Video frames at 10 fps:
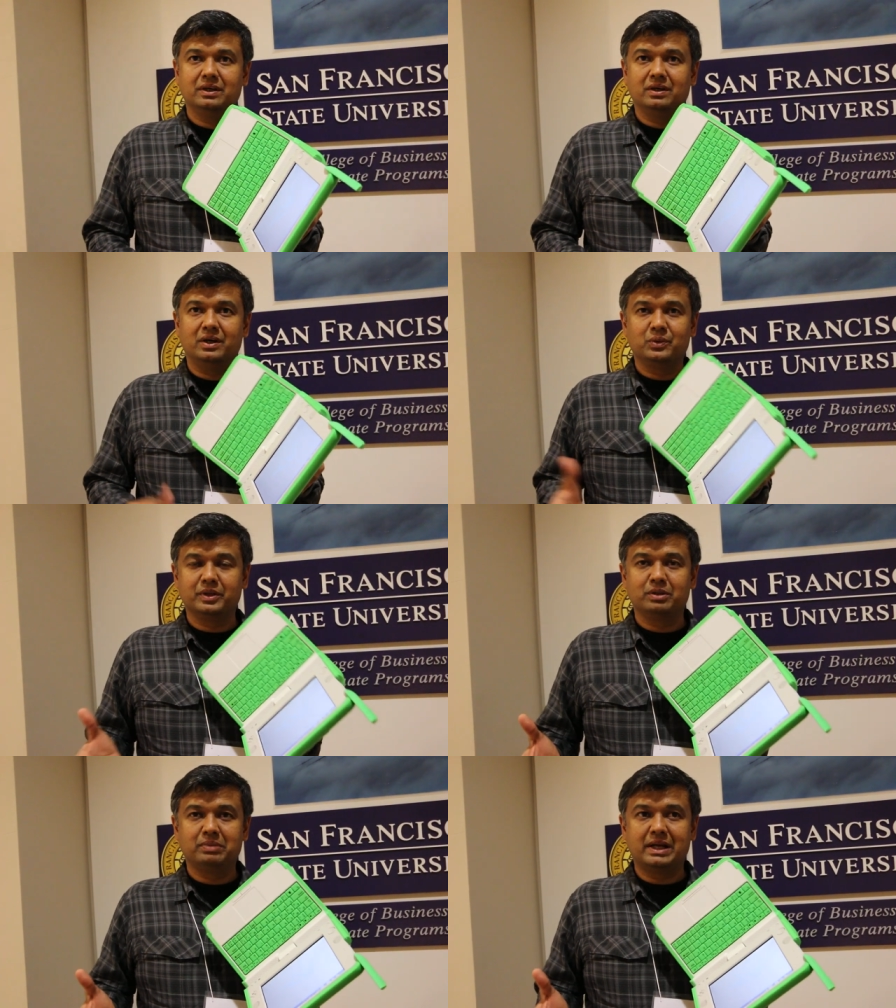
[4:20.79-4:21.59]
onto
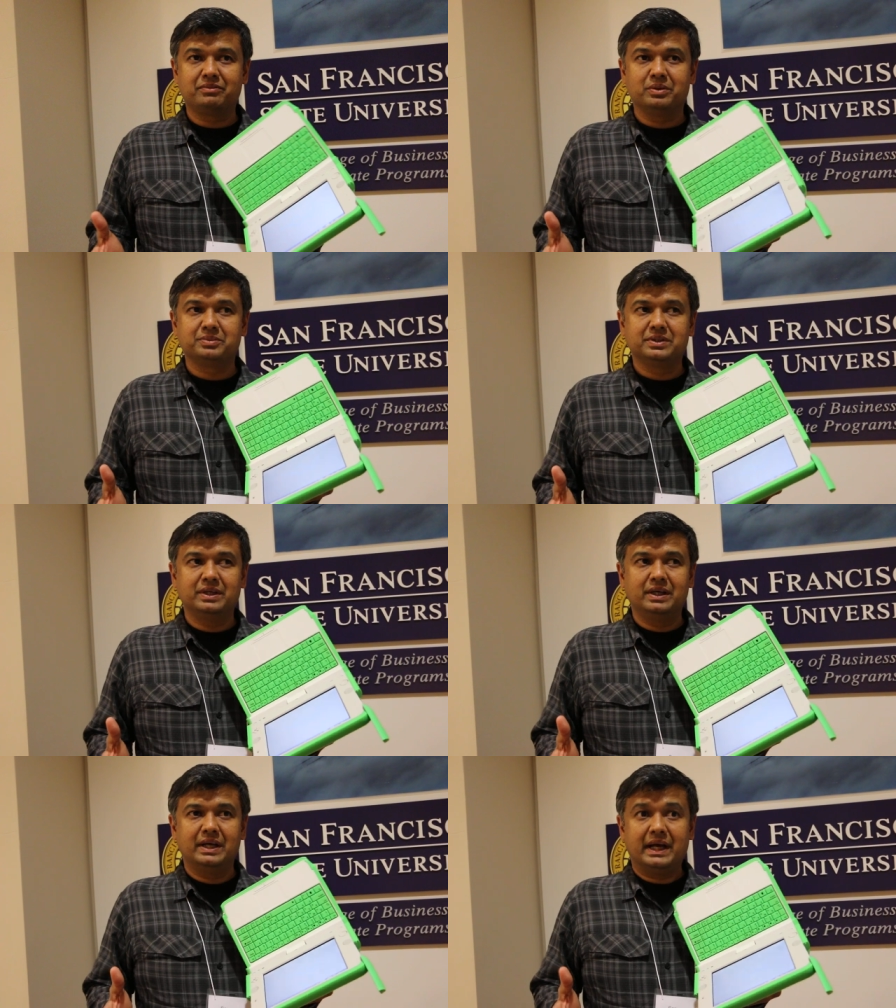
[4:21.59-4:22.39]
other platforms.
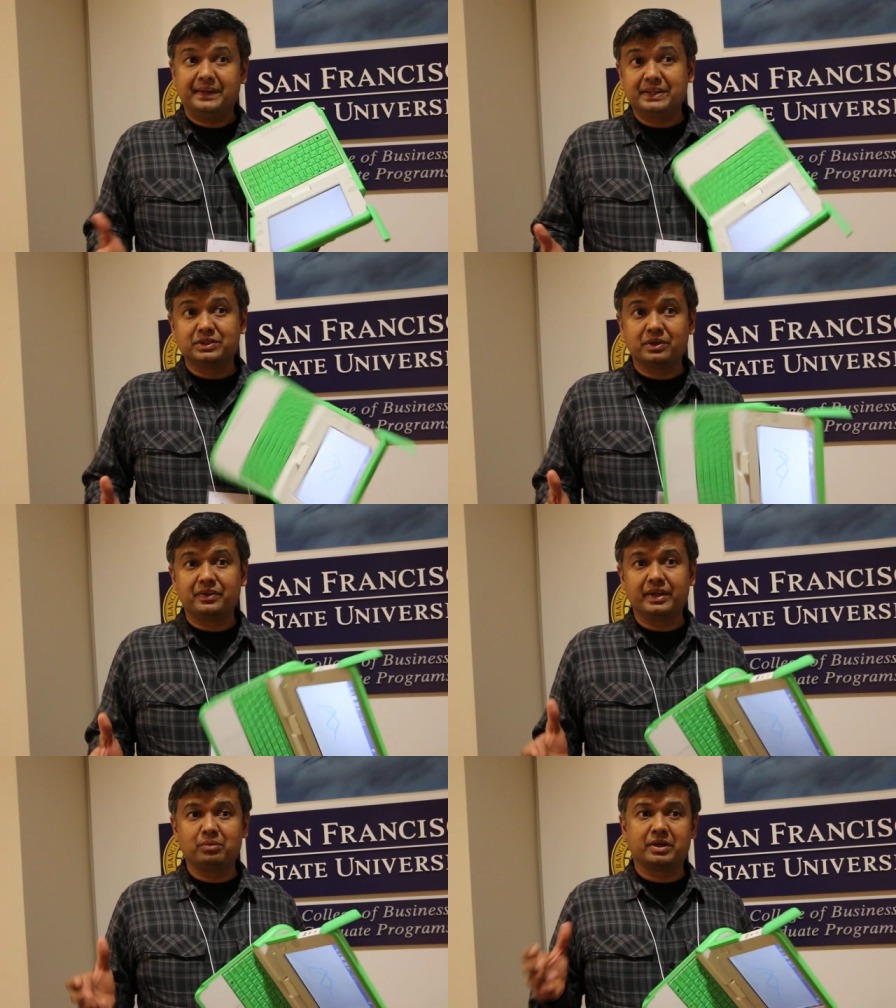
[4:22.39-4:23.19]
And that's a good
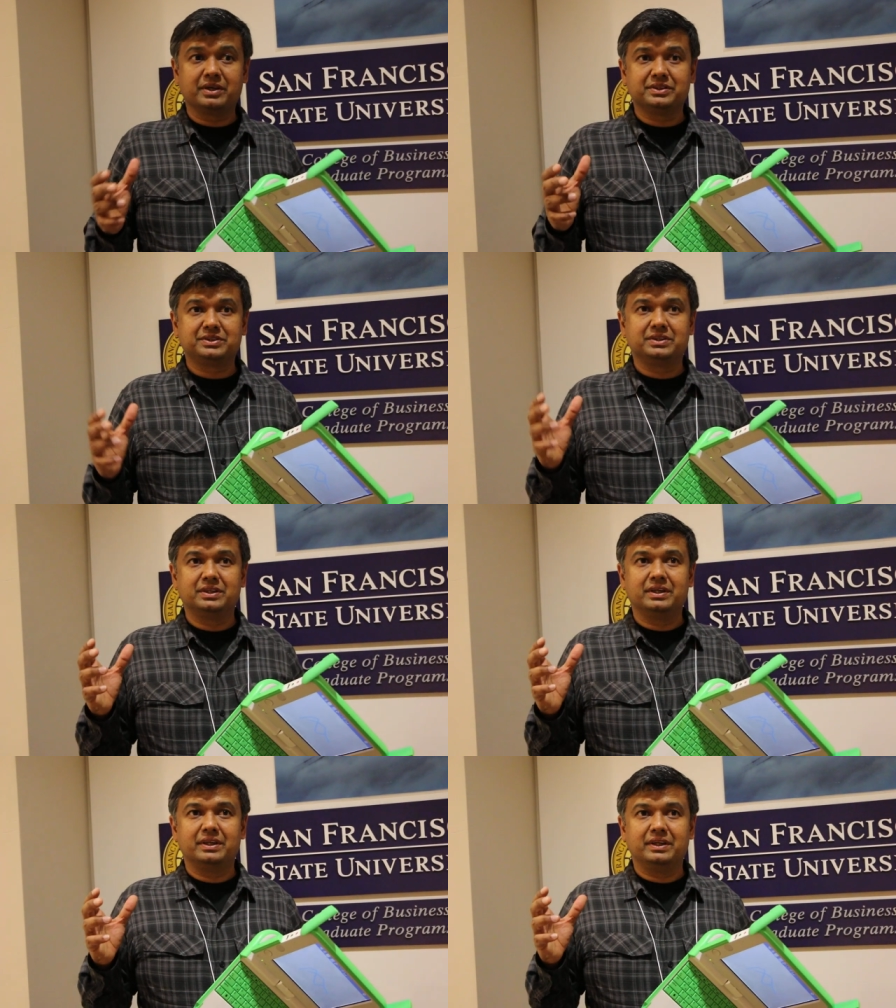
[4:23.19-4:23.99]
thing, because
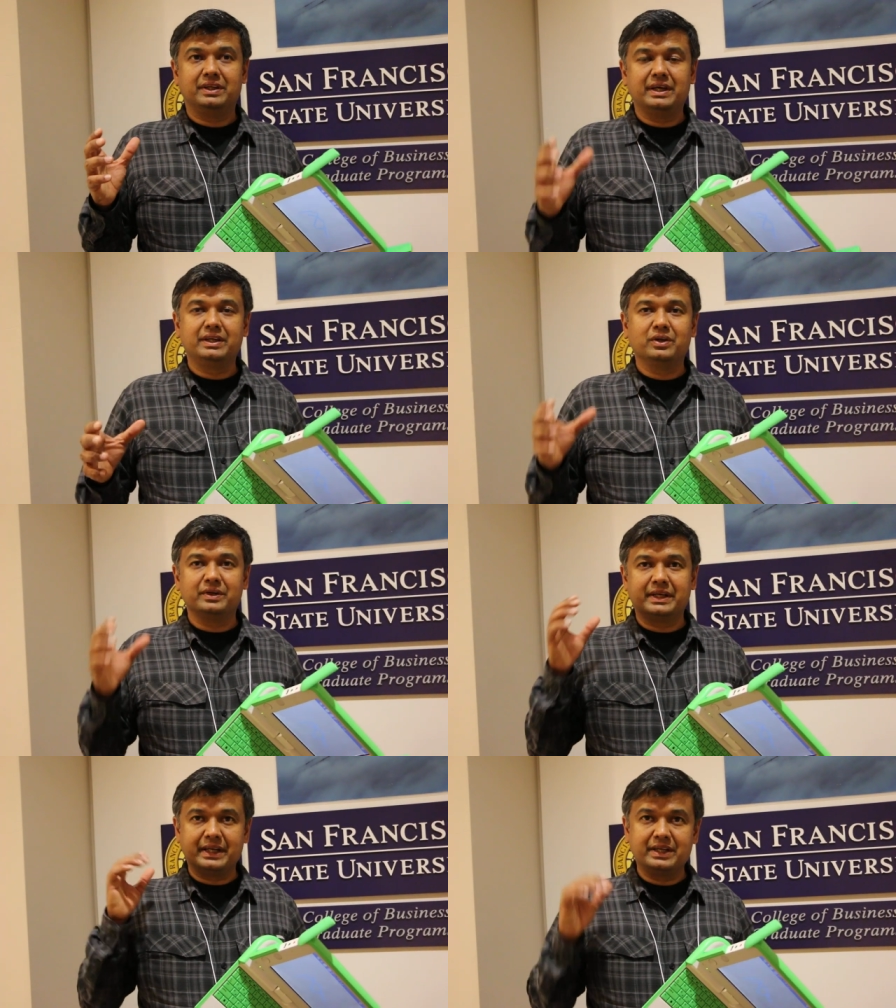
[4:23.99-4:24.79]
then, you know,
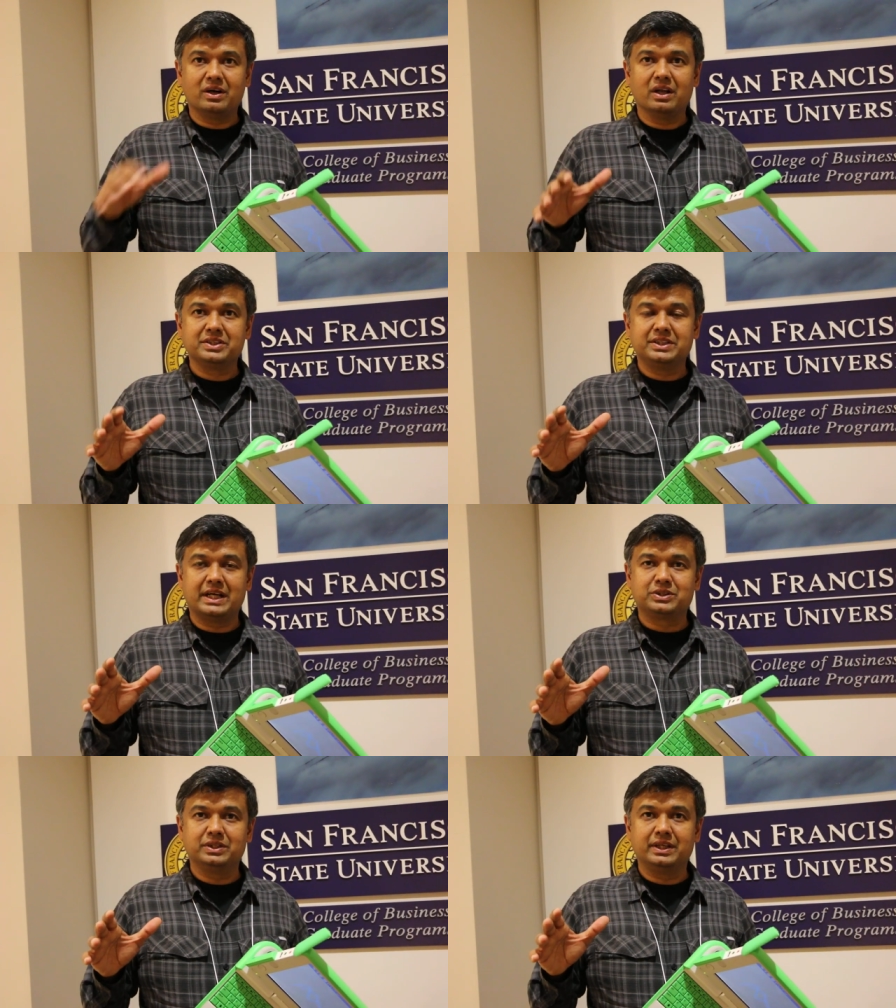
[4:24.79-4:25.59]
that ideology
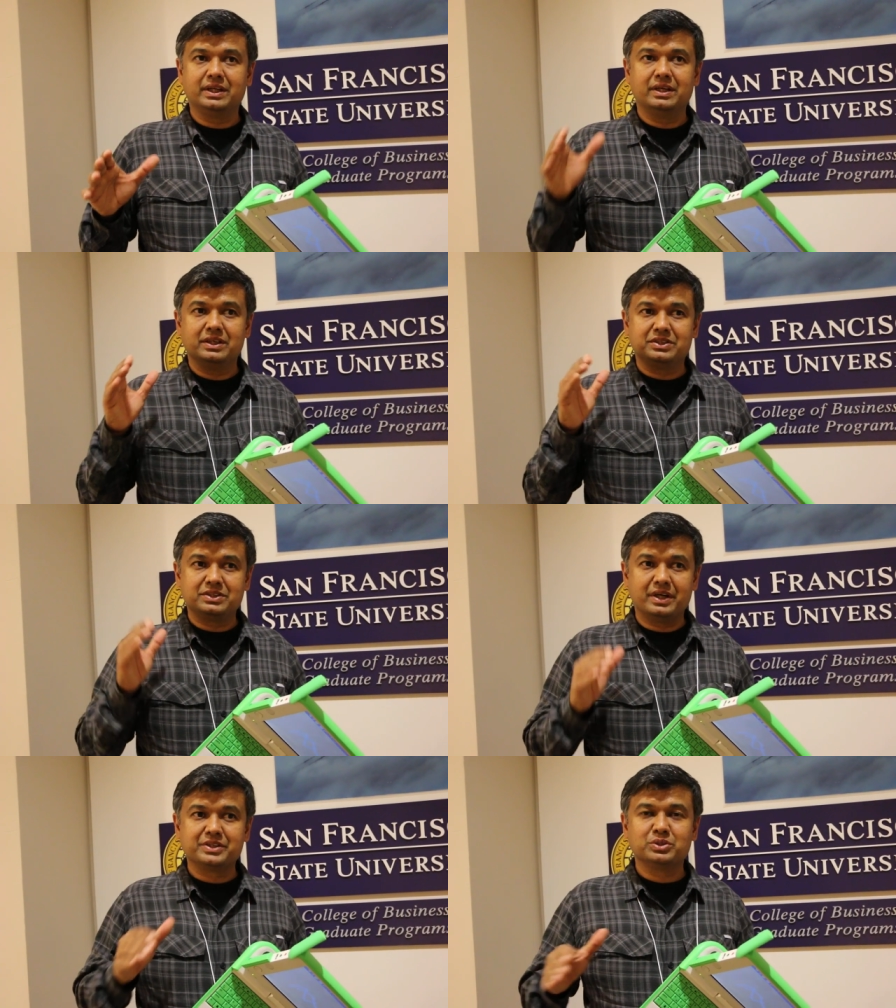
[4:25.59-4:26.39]
actually
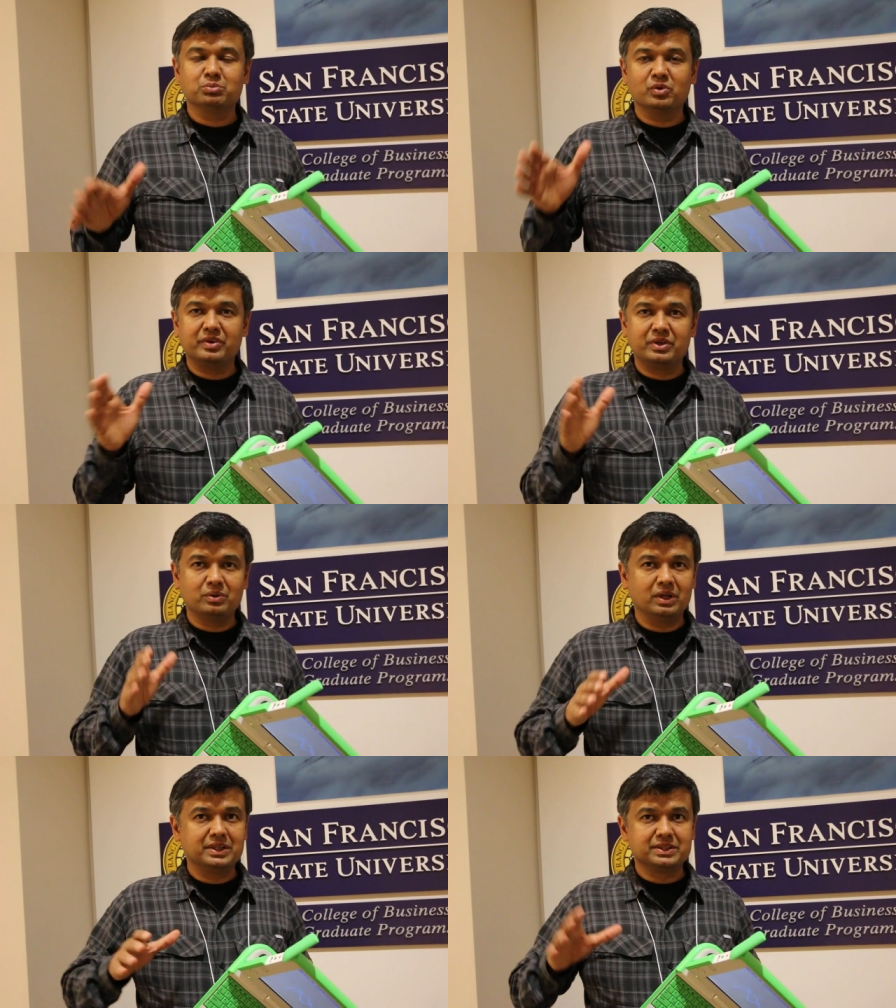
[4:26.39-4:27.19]
starts to move
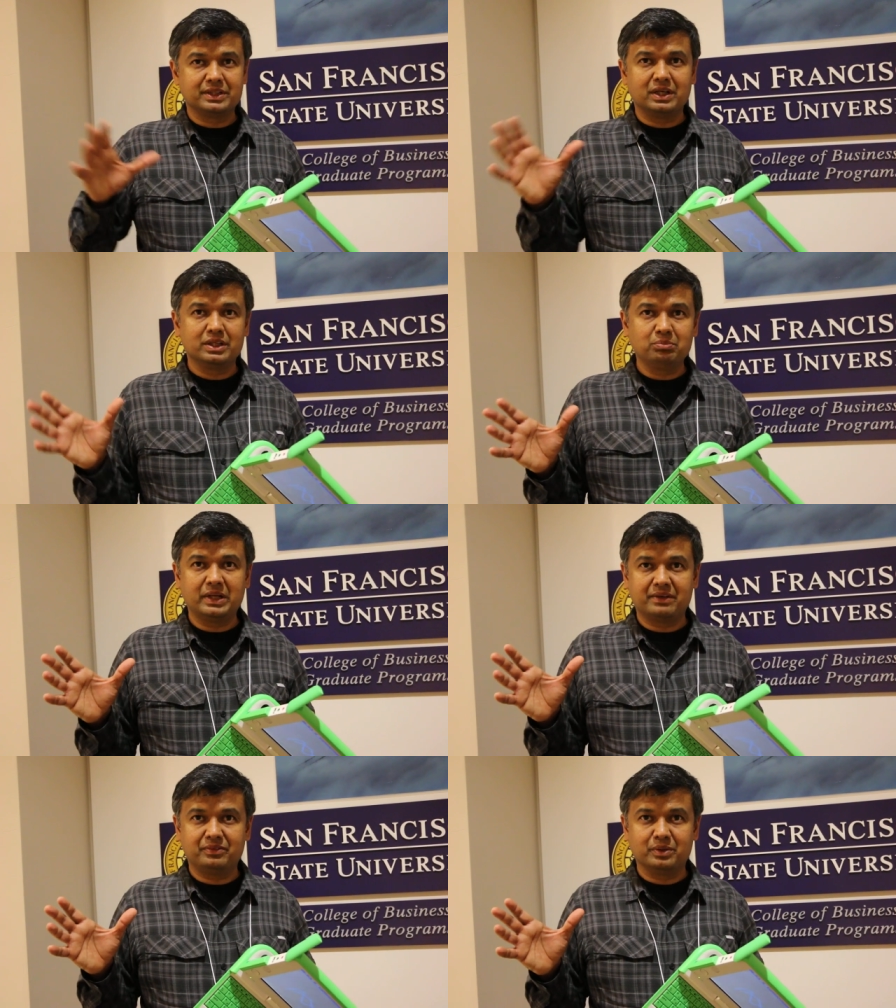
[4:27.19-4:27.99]
into all these other
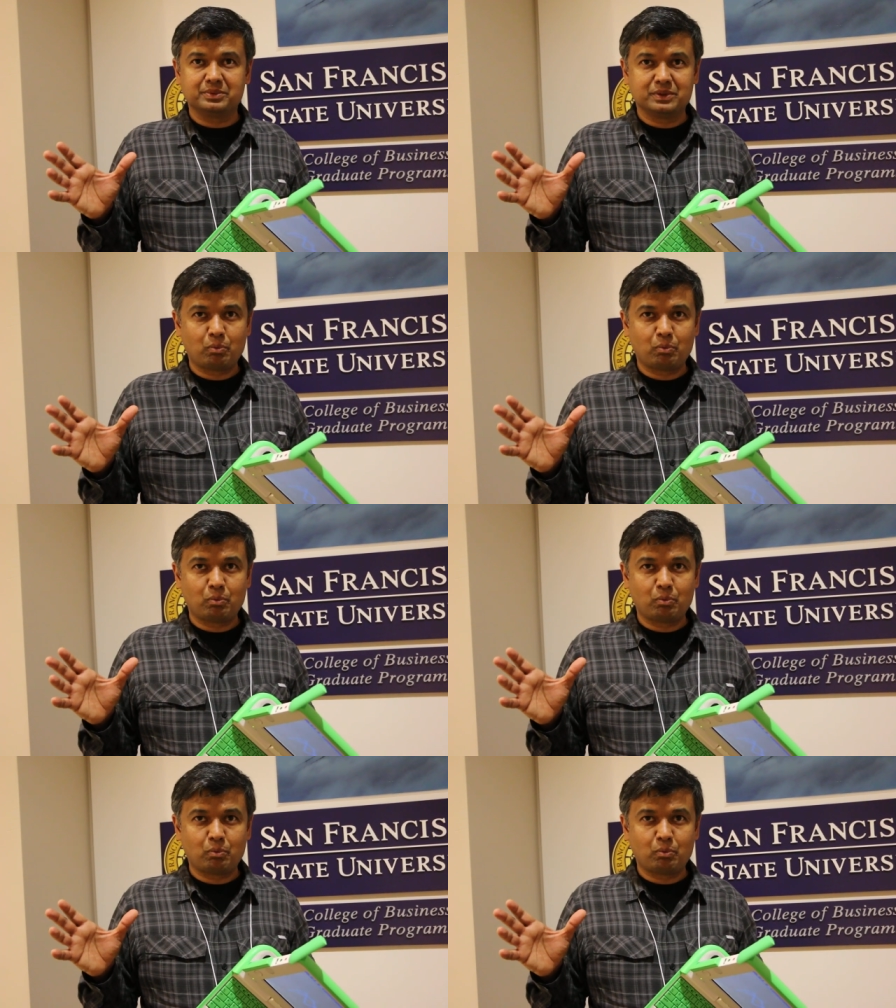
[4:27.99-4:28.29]
platforms,